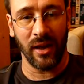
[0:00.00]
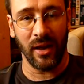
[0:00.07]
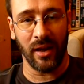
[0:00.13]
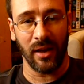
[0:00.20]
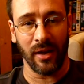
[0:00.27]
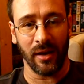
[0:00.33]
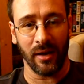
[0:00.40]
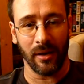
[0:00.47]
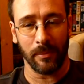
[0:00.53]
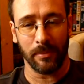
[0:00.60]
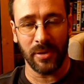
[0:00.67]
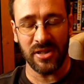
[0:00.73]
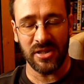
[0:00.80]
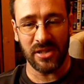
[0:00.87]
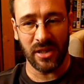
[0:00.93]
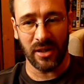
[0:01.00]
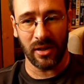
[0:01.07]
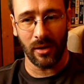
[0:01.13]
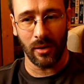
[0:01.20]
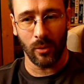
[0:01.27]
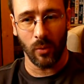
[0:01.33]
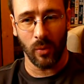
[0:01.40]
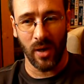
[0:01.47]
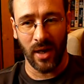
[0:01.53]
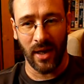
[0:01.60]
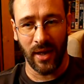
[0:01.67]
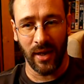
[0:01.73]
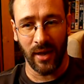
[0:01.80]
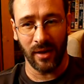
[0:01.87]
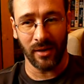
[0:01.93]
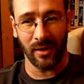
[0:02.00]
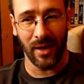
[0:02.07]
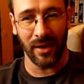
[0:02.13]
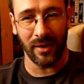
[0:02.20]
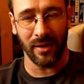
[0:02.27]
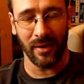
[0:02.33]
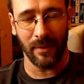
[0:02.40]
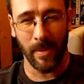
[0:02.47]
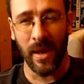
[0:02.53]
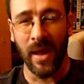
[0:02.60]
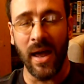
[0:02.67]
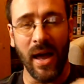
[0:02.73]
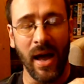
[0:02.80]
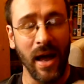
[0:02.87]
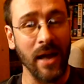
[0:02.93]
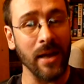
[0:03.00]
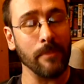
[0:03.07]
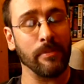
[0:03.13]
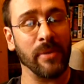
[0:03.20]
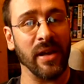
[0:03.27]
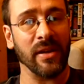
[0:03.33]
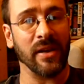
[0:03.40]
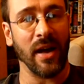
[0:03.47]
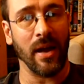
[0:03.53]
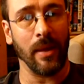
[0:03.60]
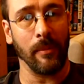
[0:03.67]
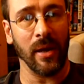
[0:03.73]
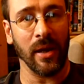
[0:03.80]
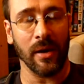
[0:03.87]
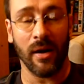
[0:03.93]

in a particular way, like 8-bit gaming.